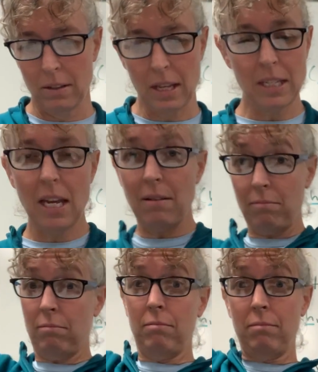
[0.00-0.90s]
That's it.
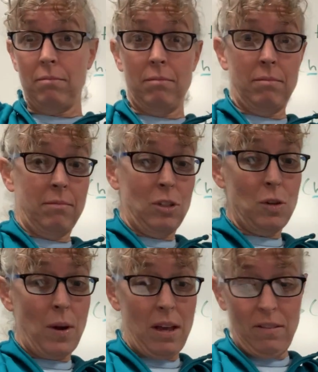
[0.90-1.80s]

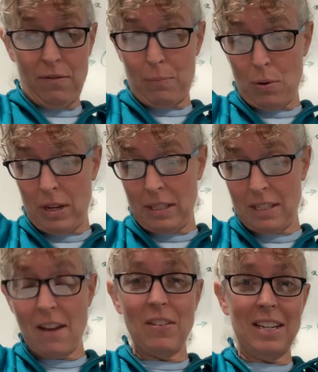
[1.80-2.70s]
12.7
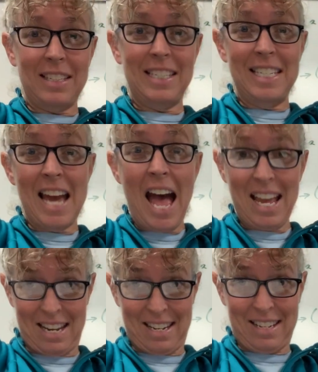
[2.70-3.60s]
is
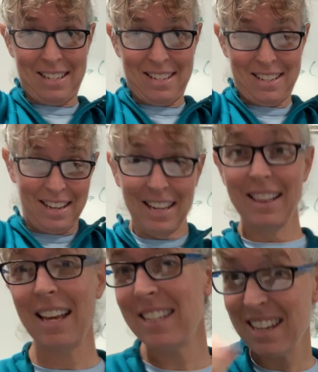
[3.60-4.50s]
done in
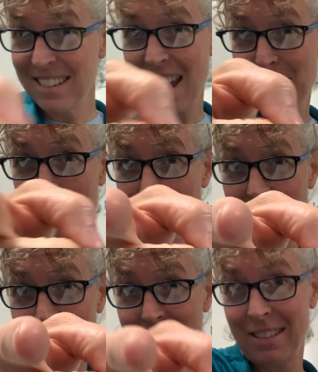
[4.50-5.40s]
less than 10
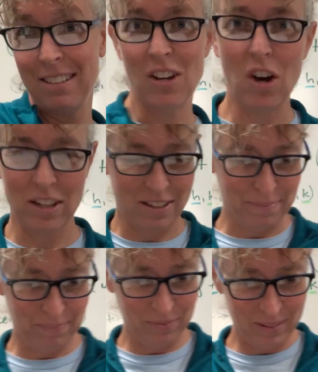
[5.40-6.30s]
minutes.
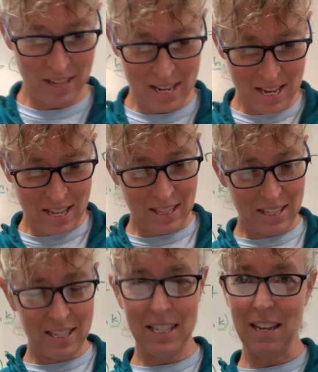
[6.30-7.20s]
Awesome.
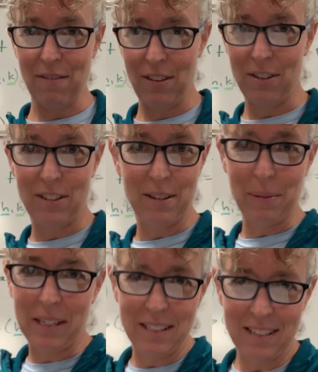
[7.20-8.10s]
Let's see if there's some
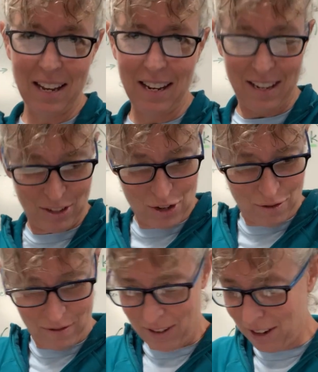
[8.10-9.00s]
exciting
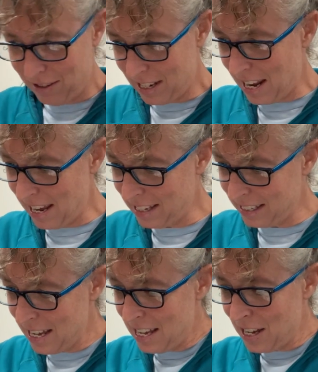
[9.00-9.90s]
joke for you today.
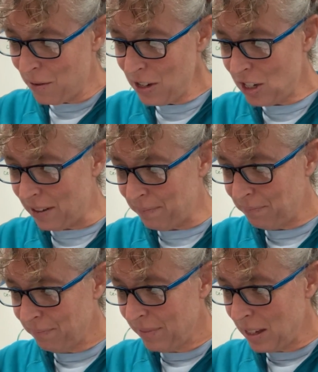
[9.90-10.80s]
Question:
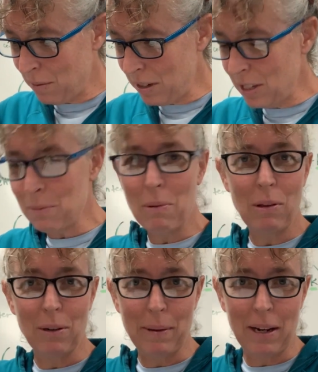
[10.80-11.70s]
what is a
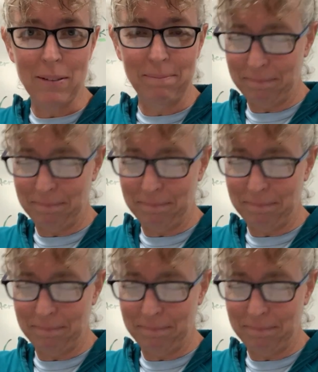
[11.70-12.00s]
polar bear?